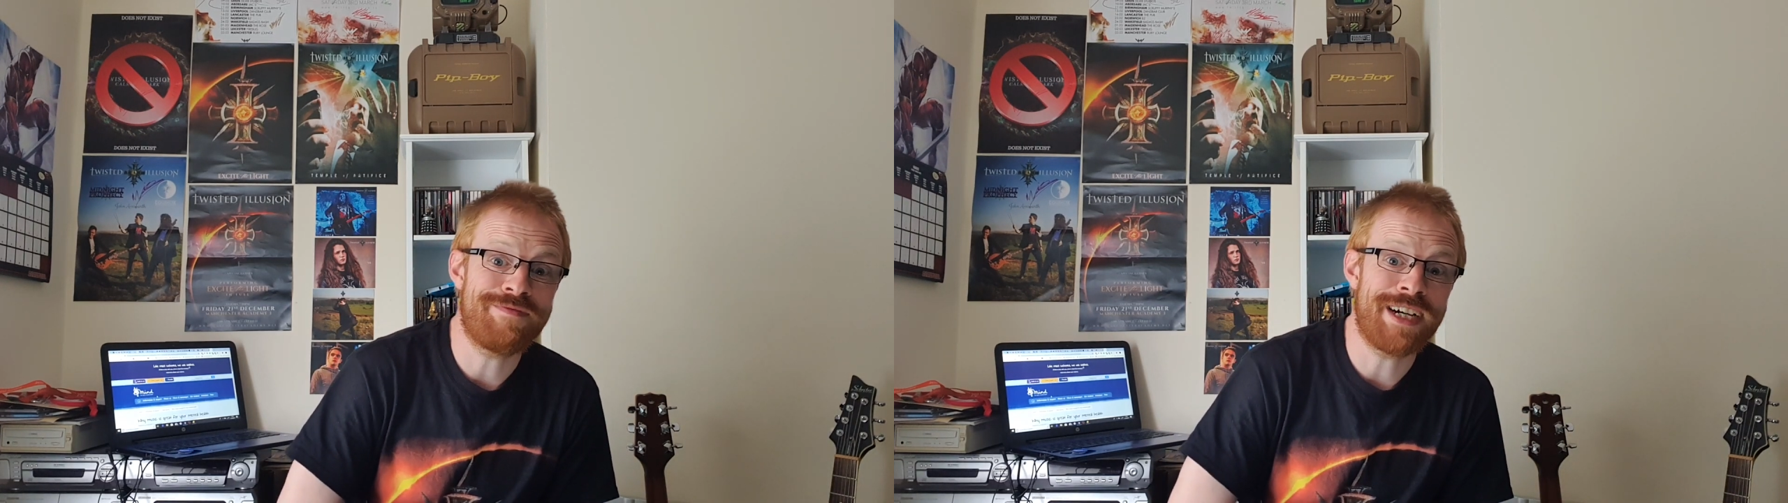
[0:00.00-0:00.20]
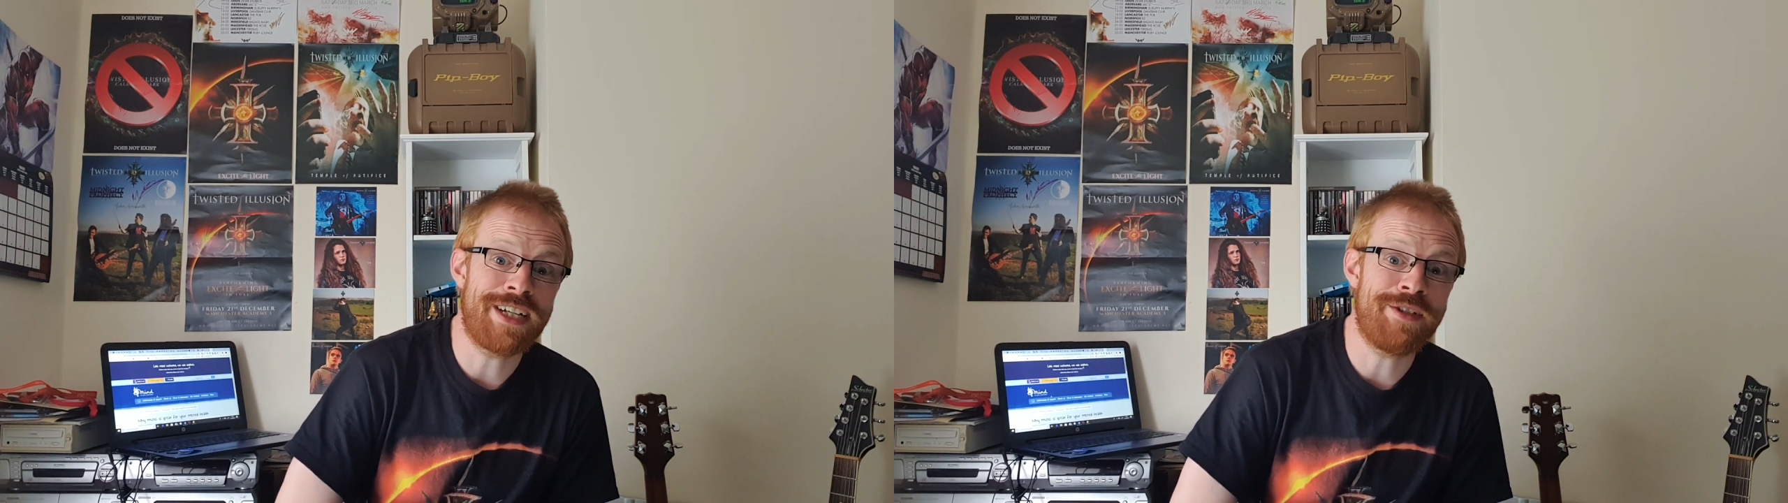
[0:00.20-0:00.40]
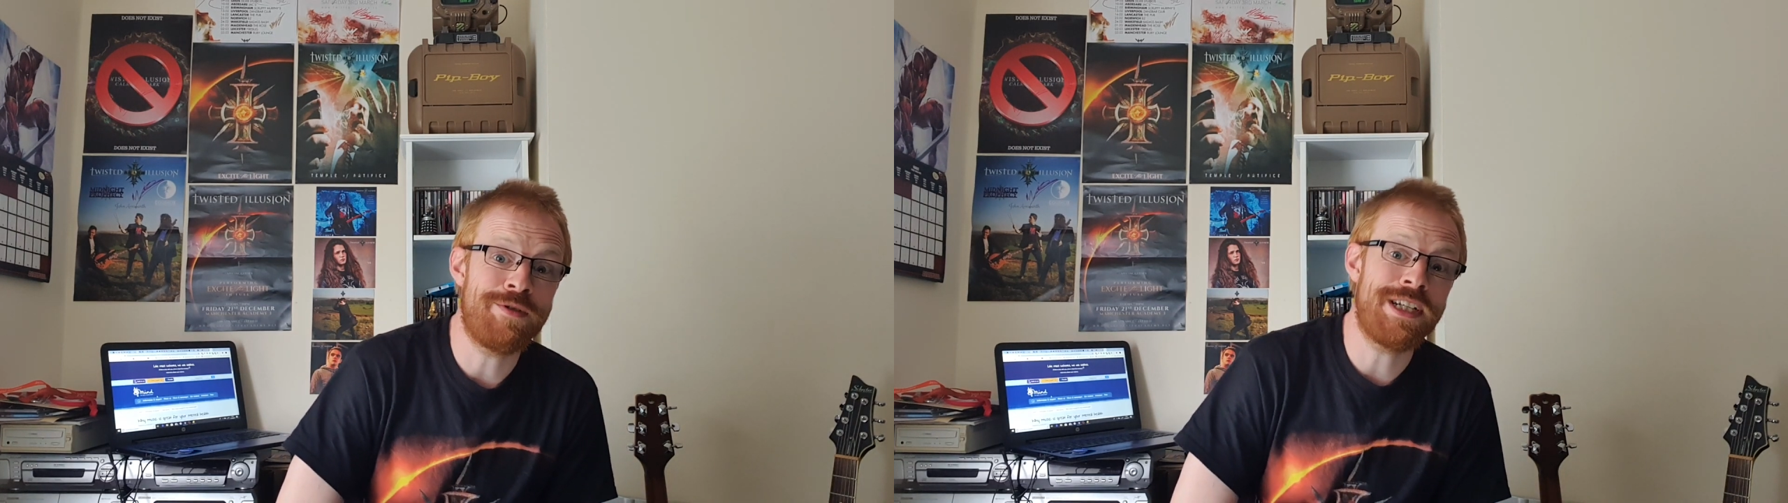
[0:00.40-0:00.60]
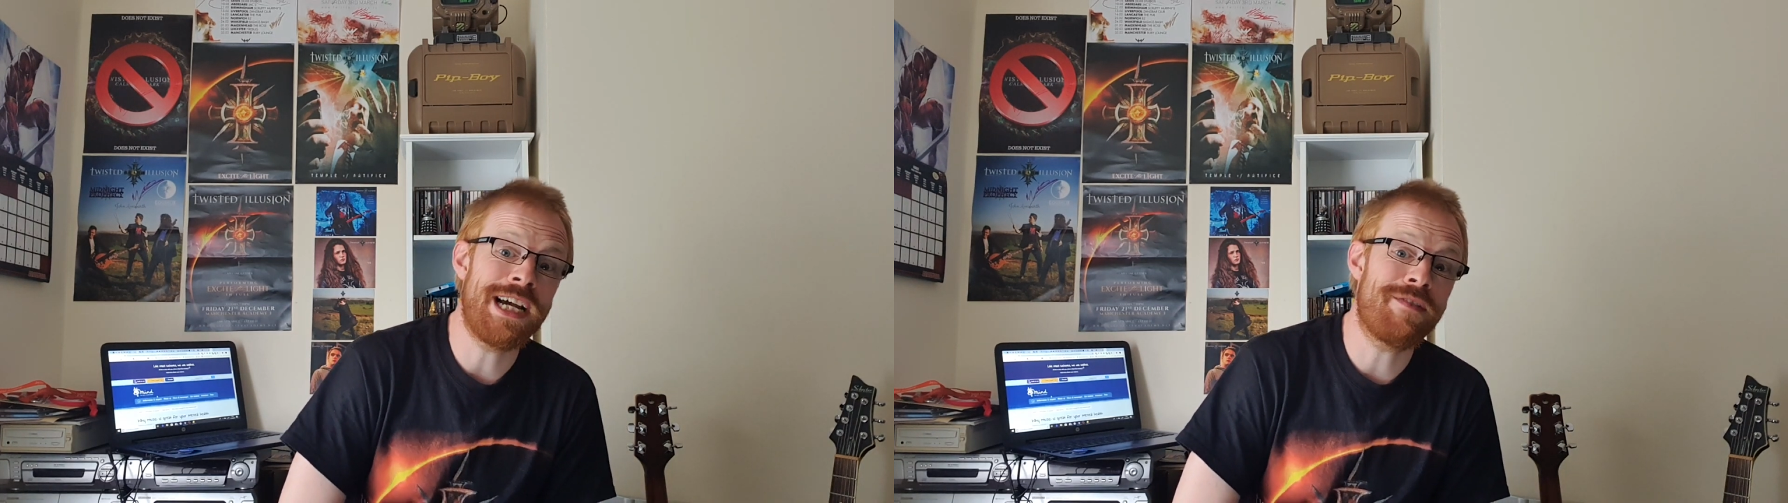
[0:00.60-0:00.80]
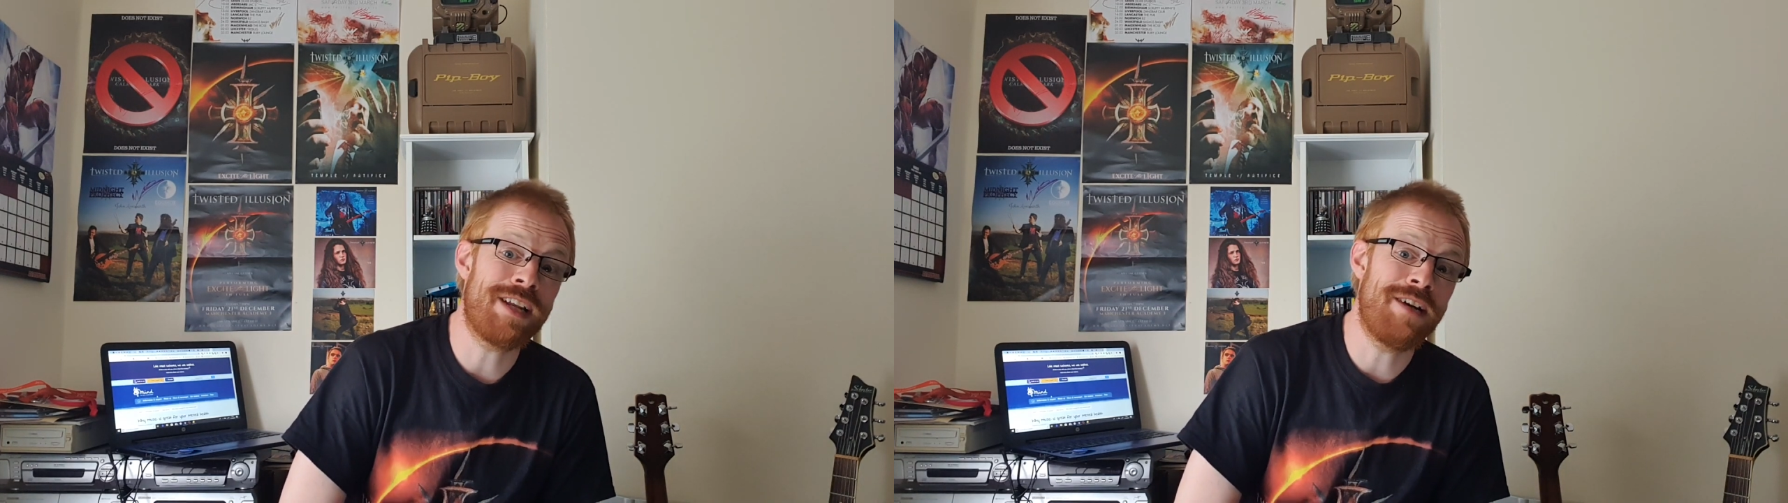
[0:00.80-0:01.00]
I usually
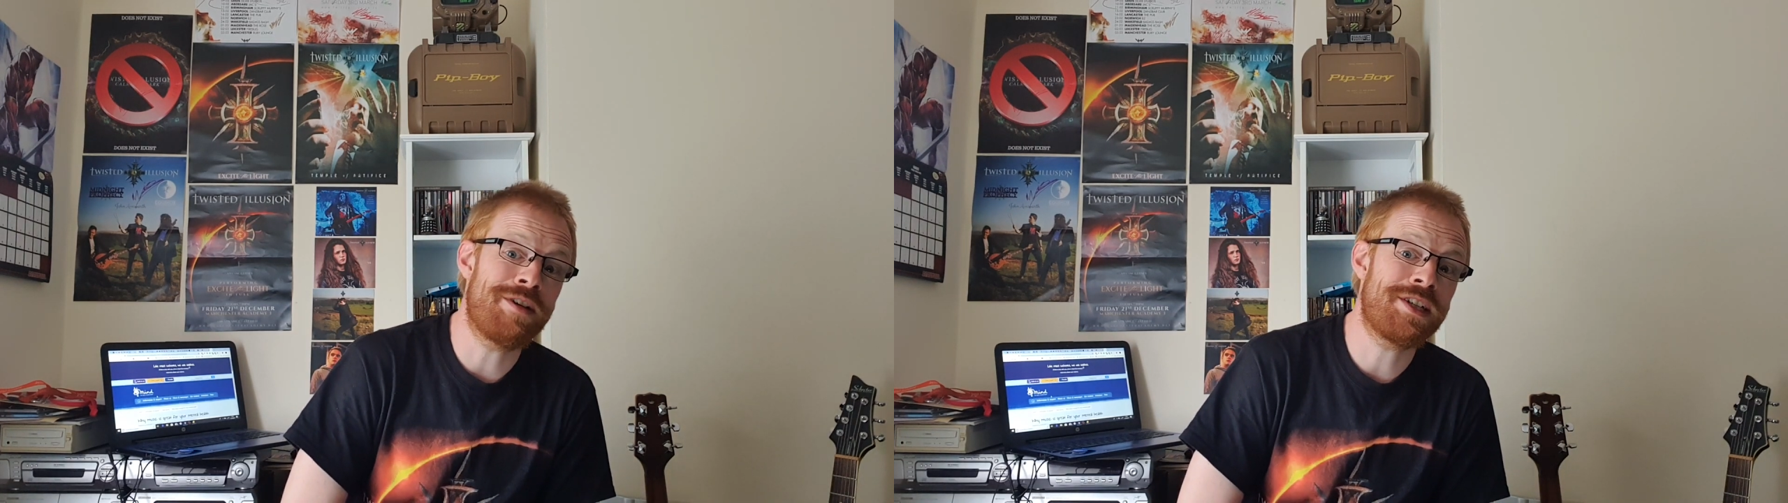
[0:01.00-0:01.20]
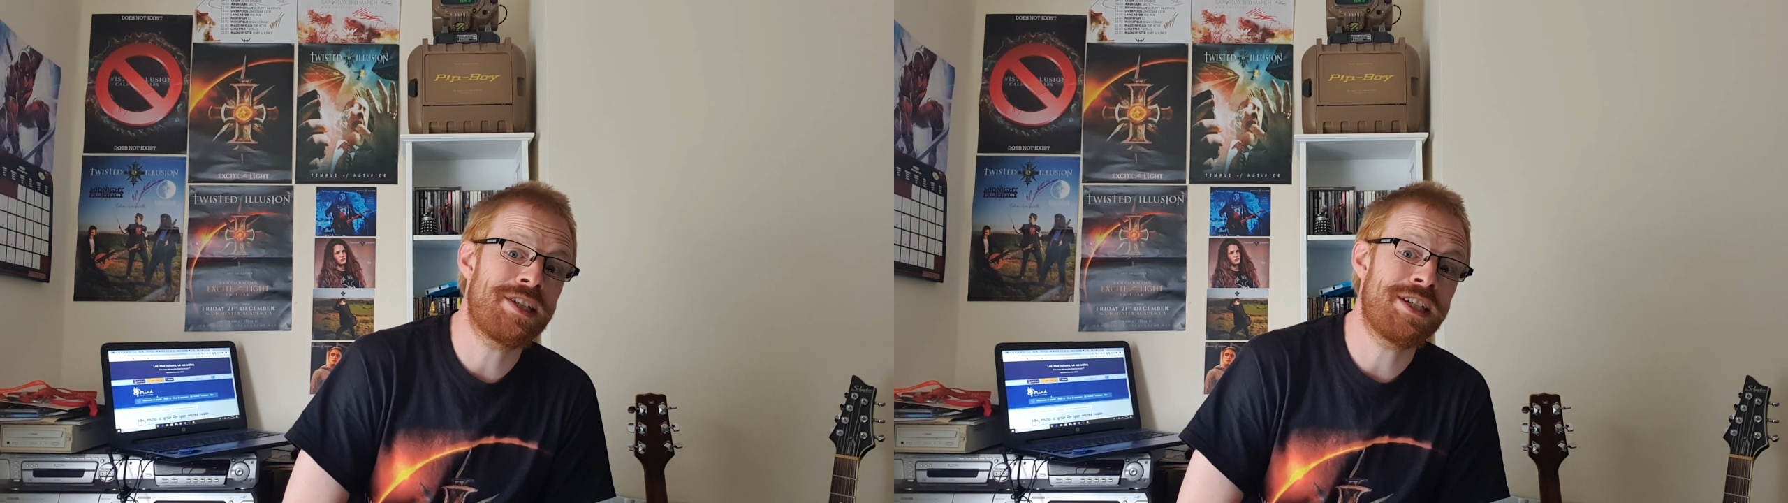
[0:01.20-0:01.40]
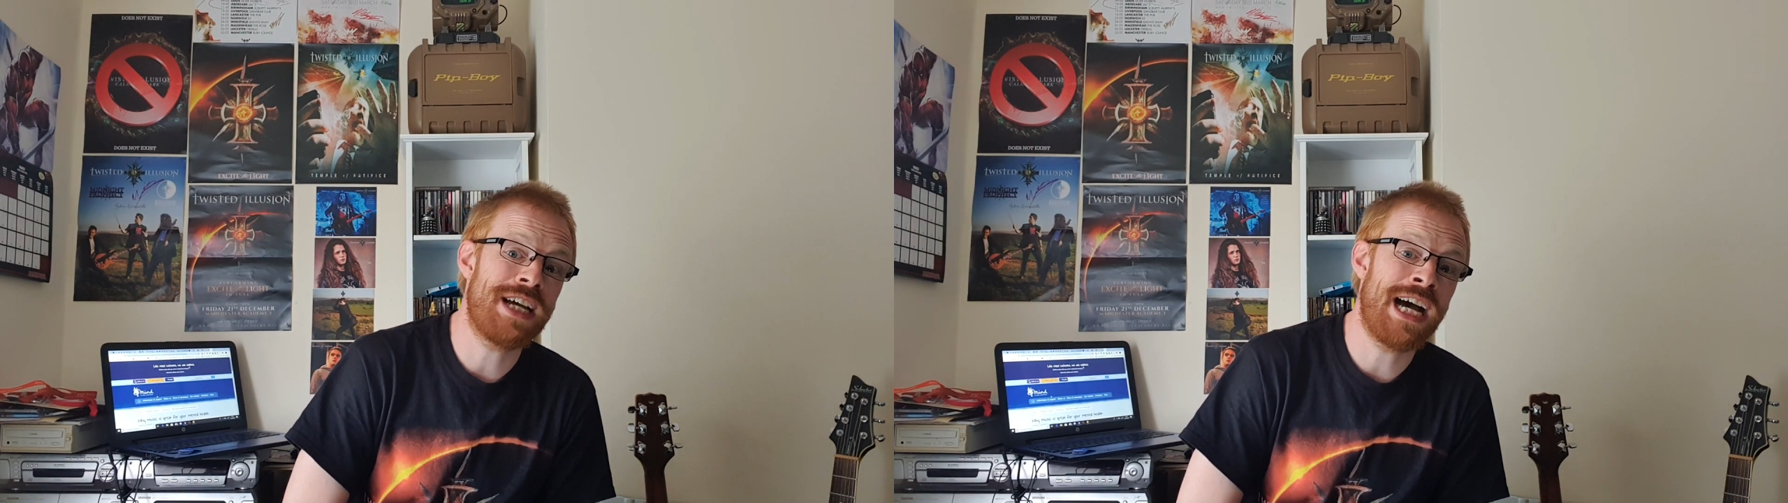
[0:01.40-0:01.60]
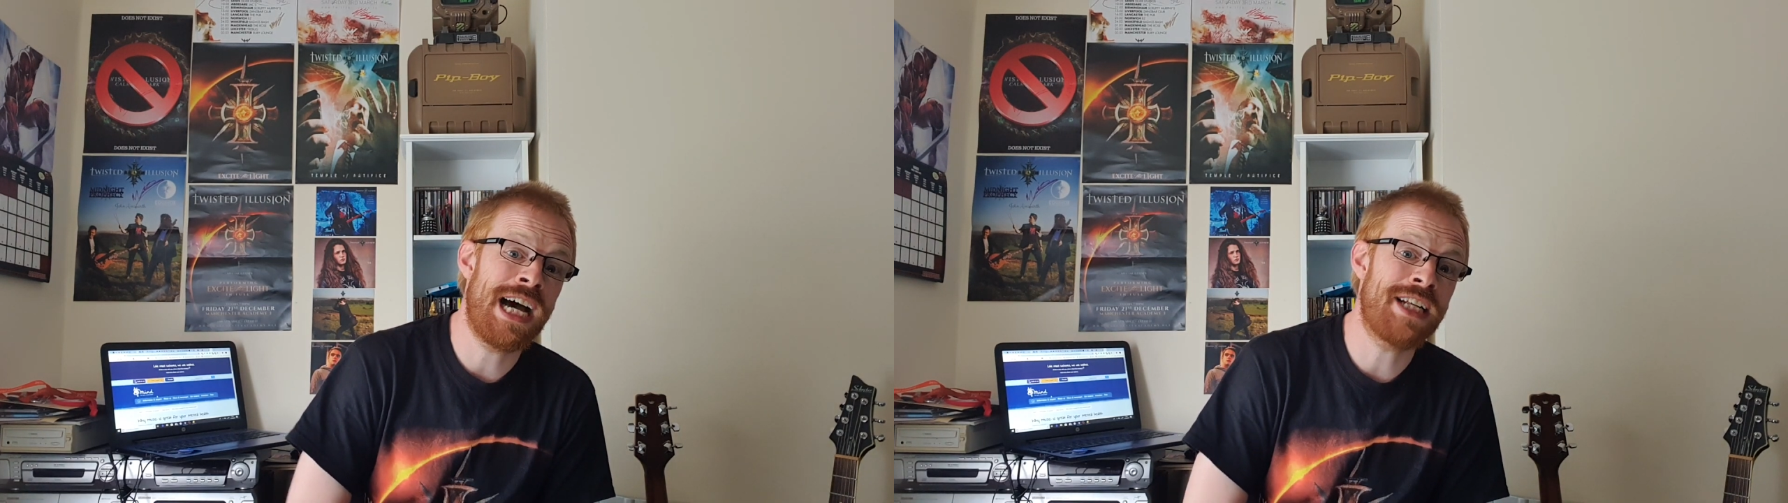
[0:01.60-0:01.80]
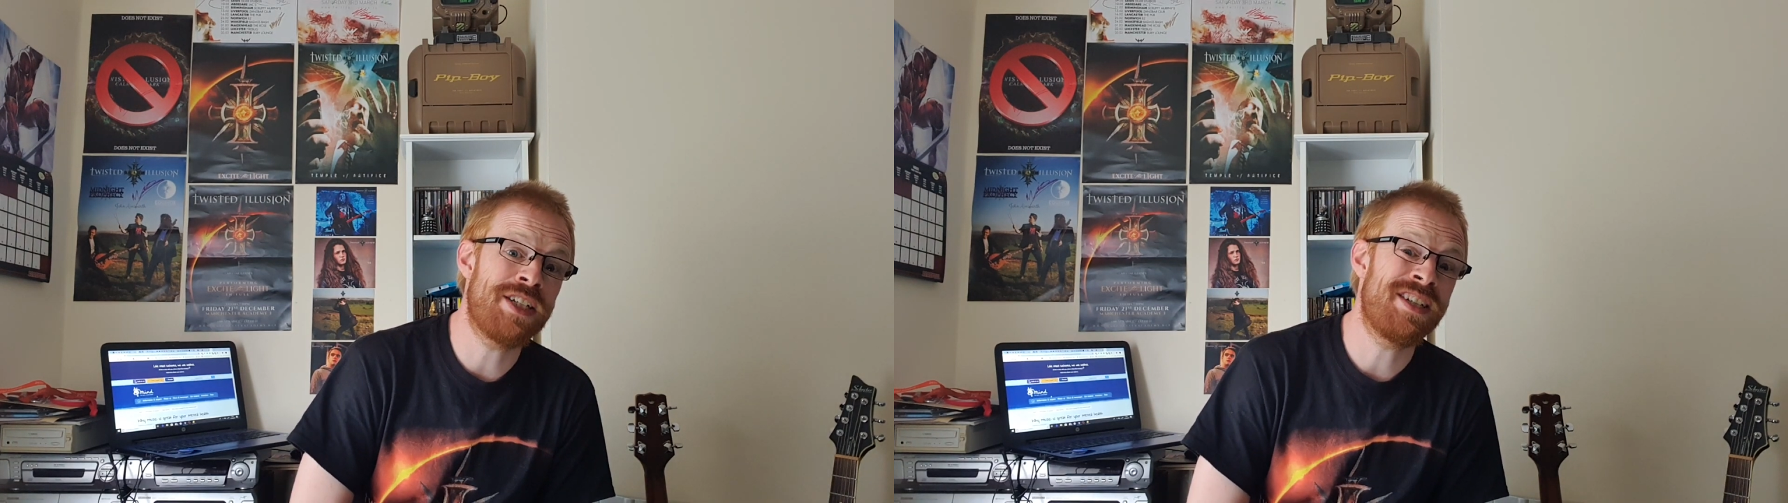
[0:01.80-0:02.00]
have the lyrics
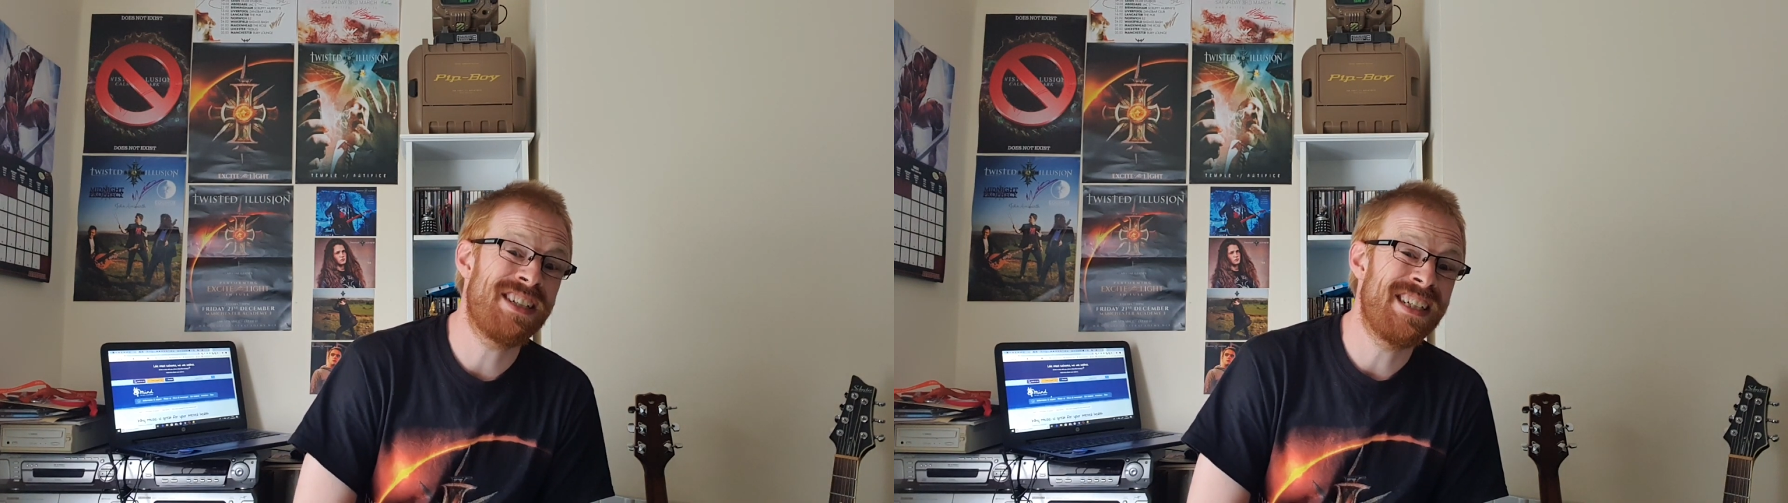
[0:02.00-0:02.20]
and